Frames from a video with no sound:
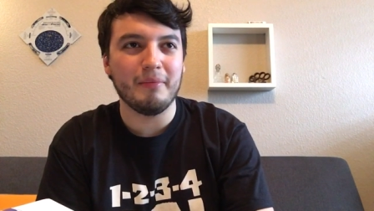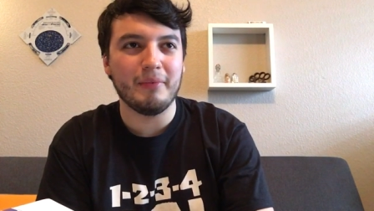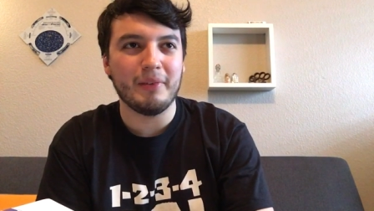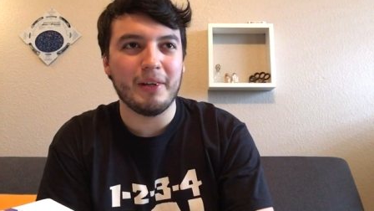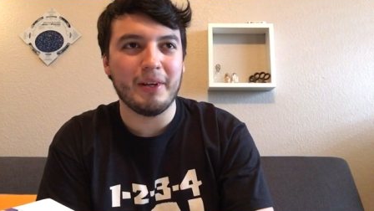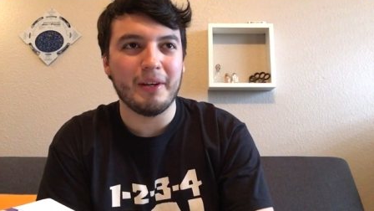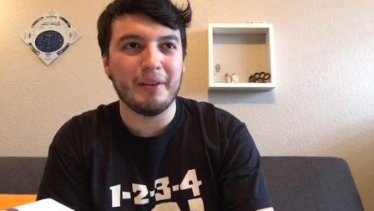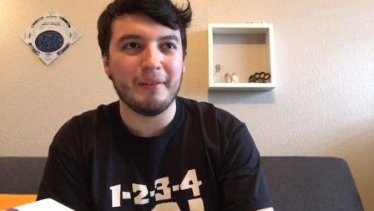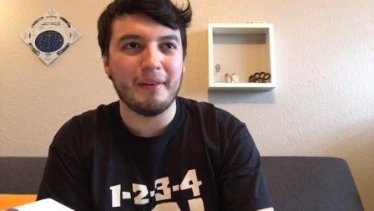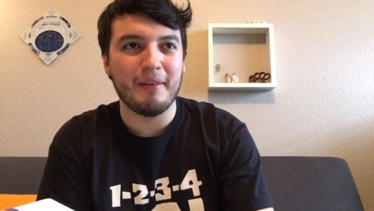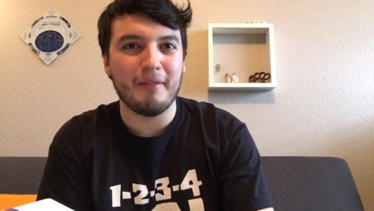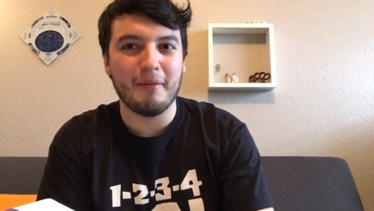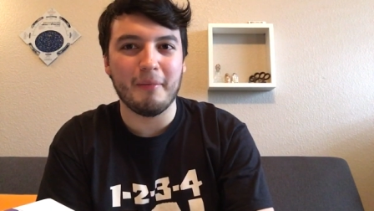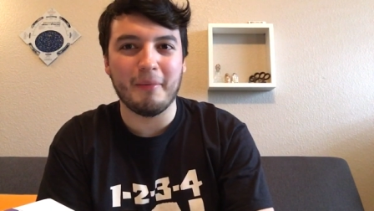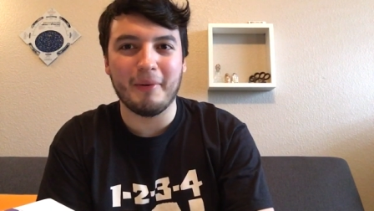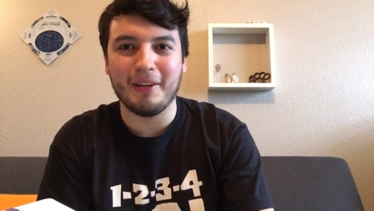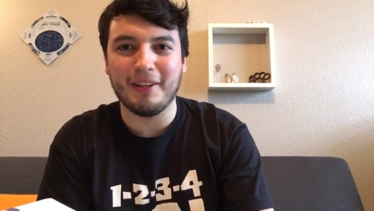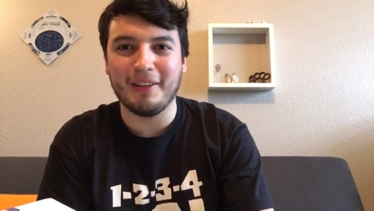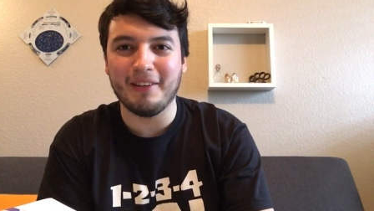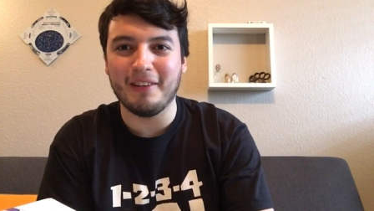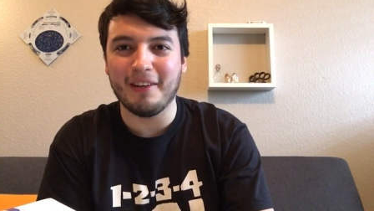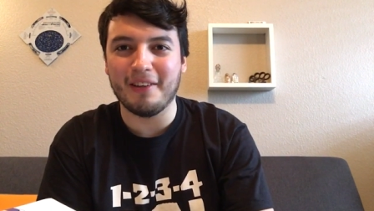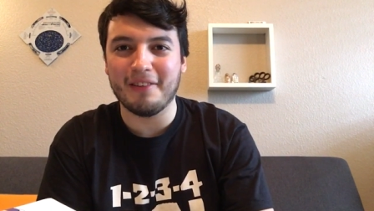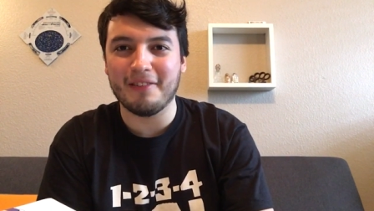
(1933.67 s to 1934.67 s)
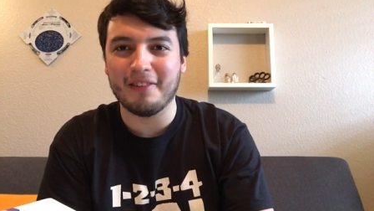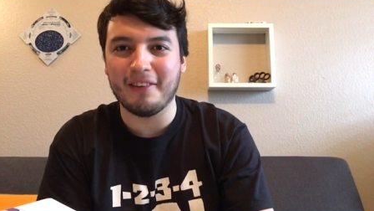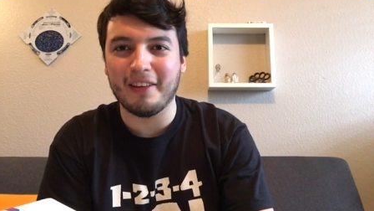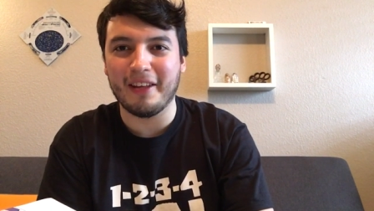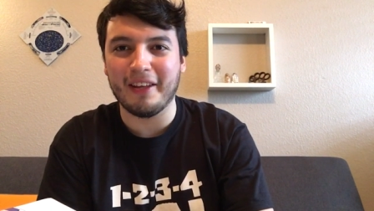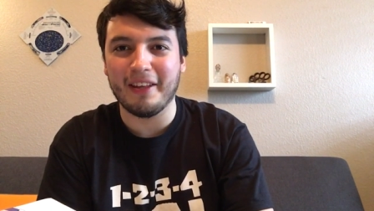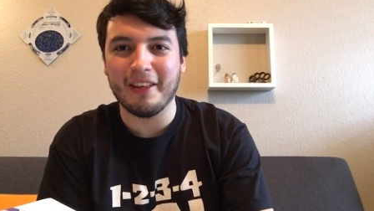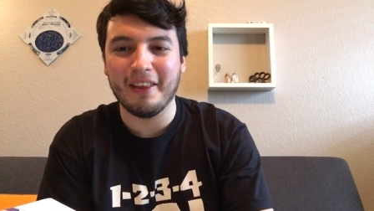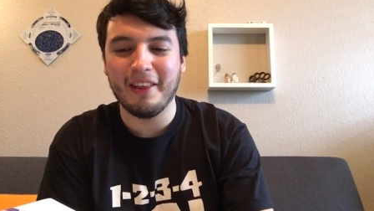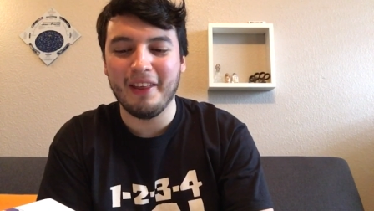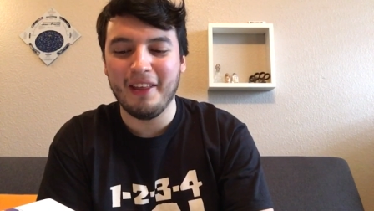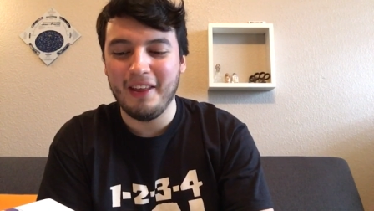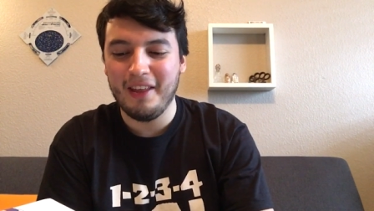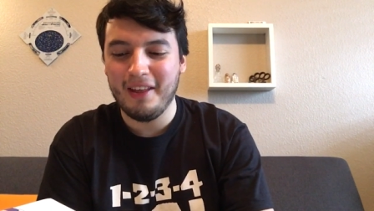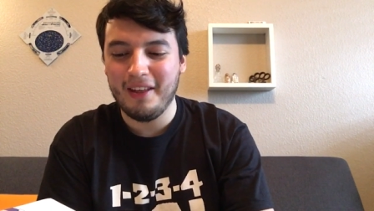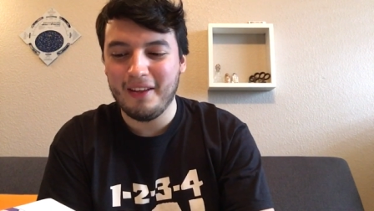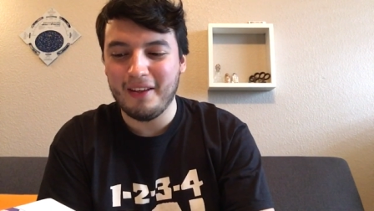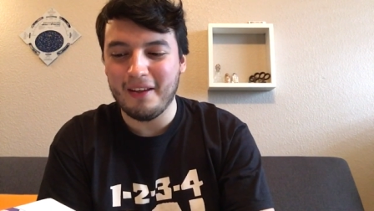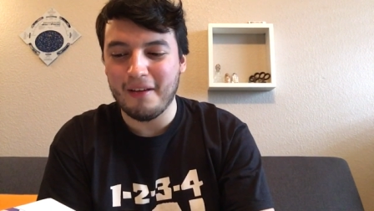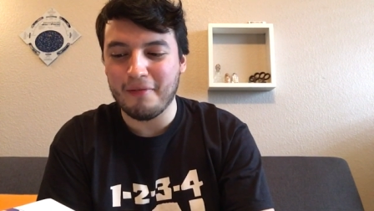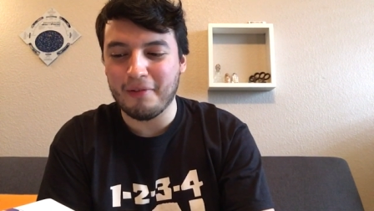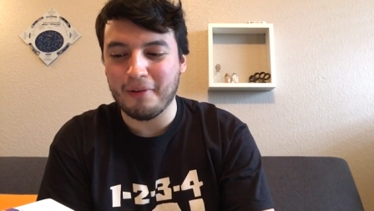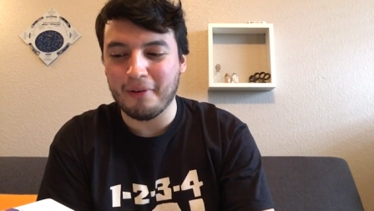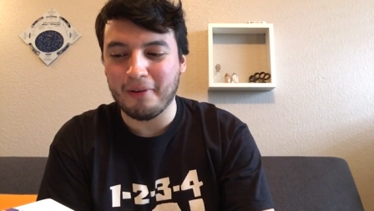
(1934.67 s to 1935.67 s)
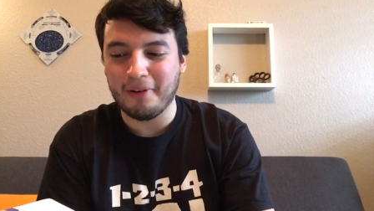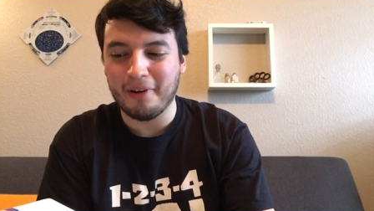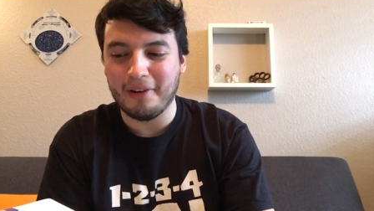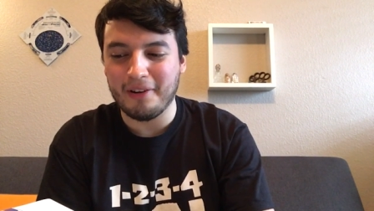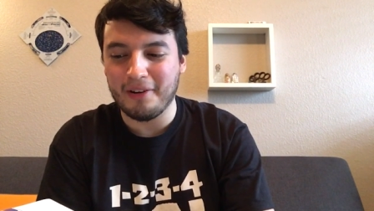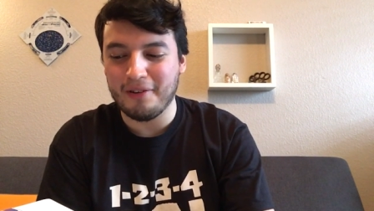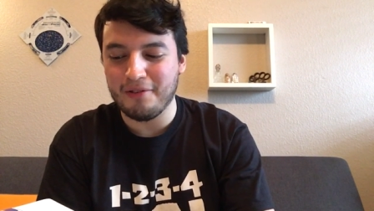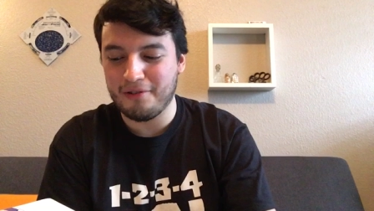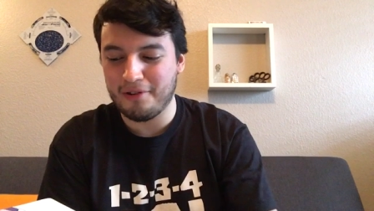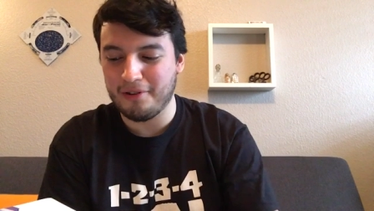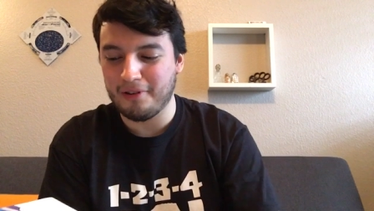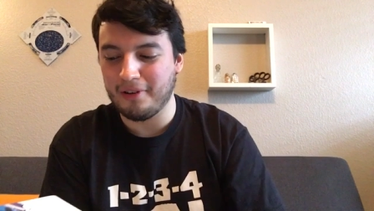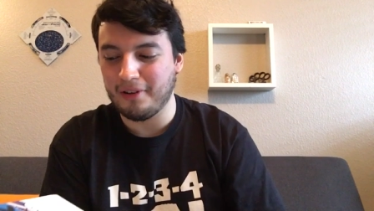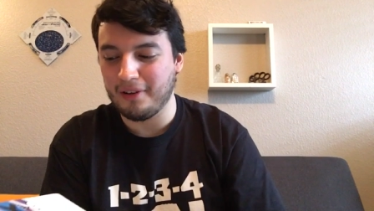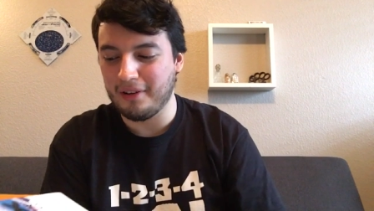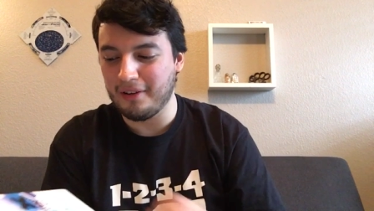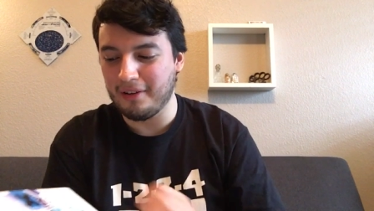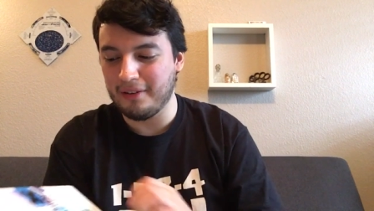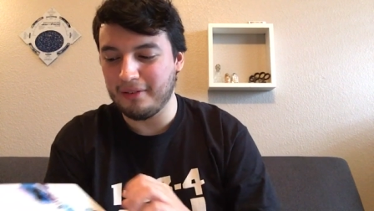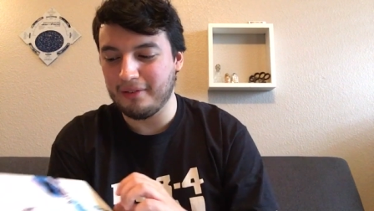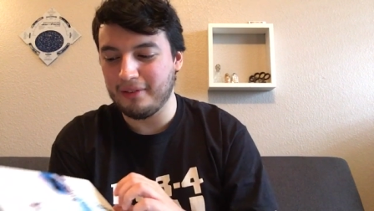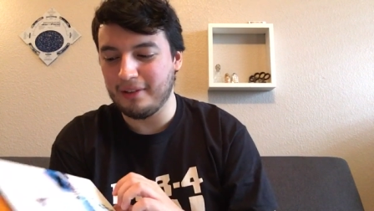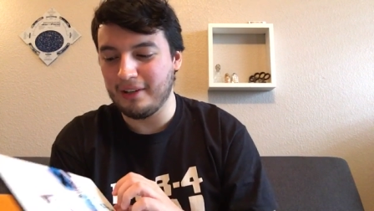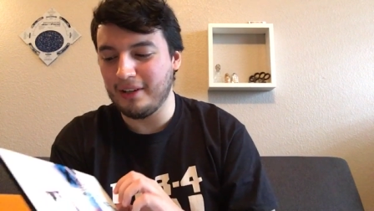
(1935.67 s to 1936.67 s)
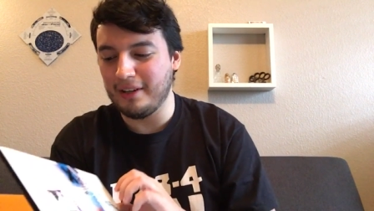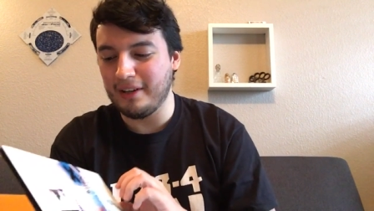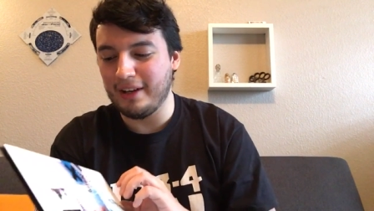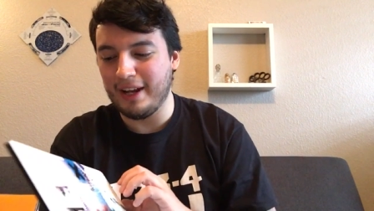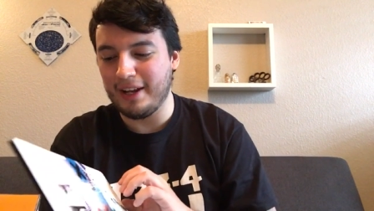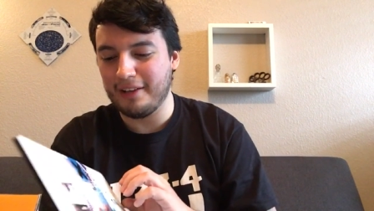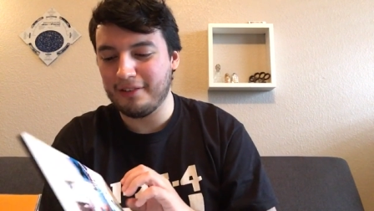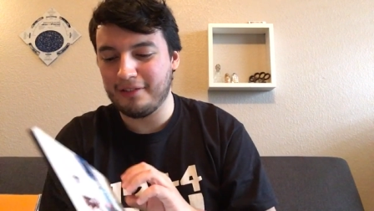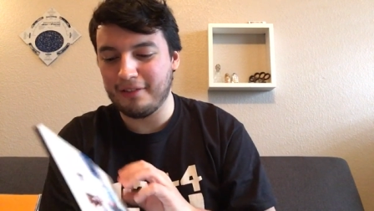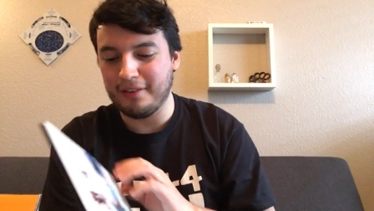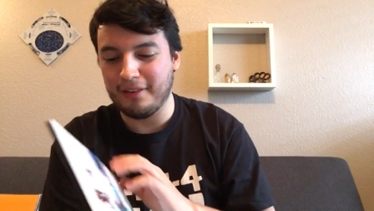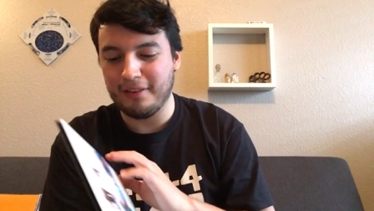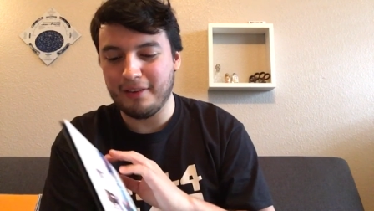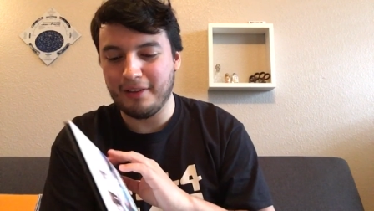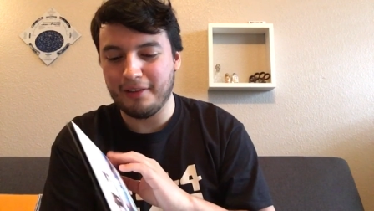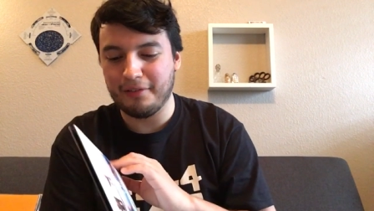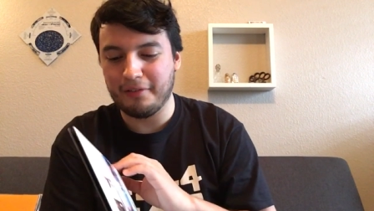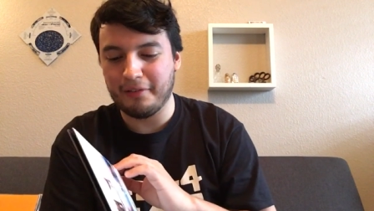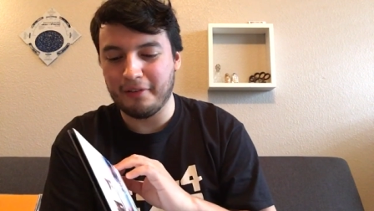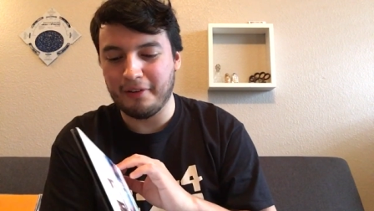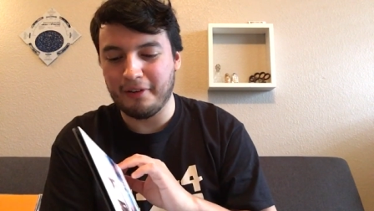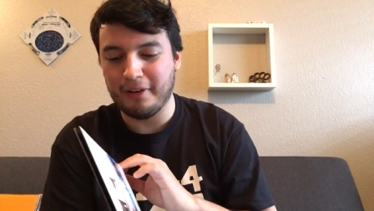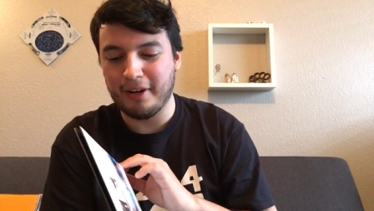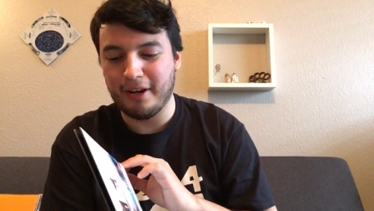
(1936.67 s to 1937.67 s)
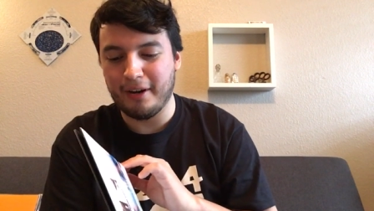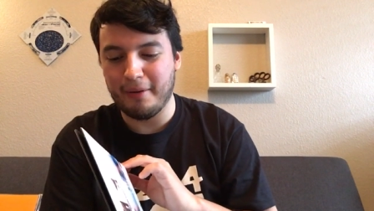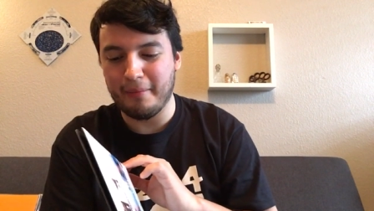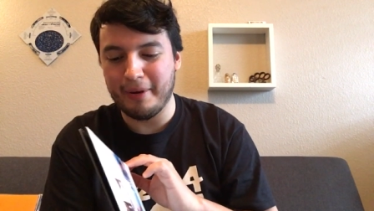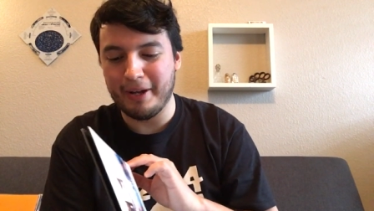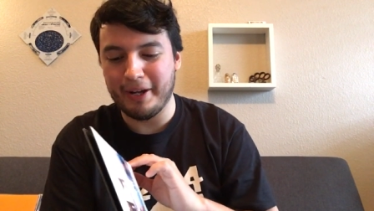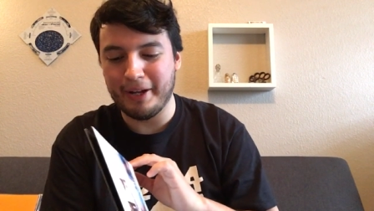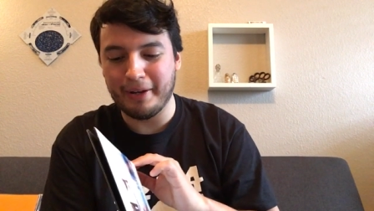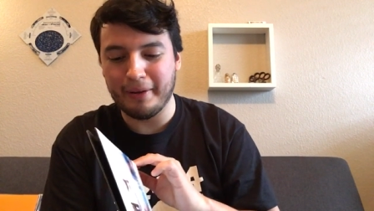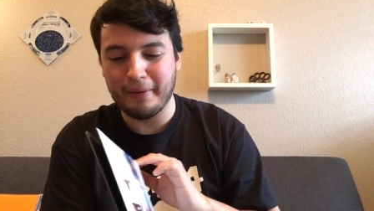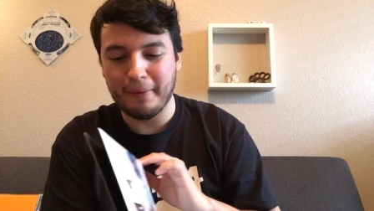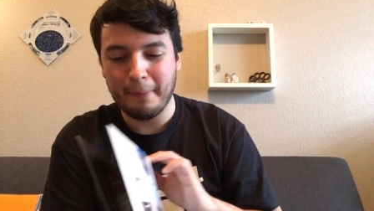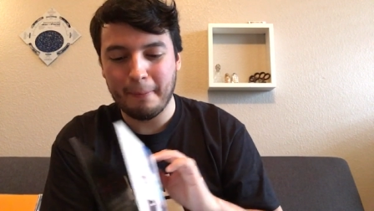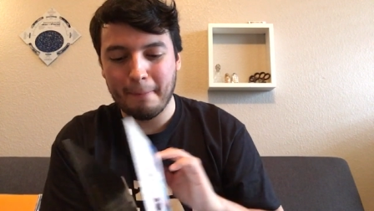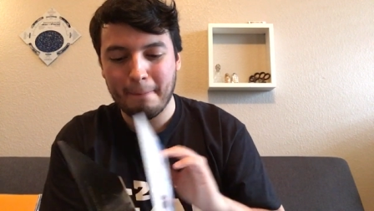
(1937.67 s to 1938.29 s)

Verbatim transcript: not everybody does that if they're uninjured in, a, in an accident, thanks to their airbag.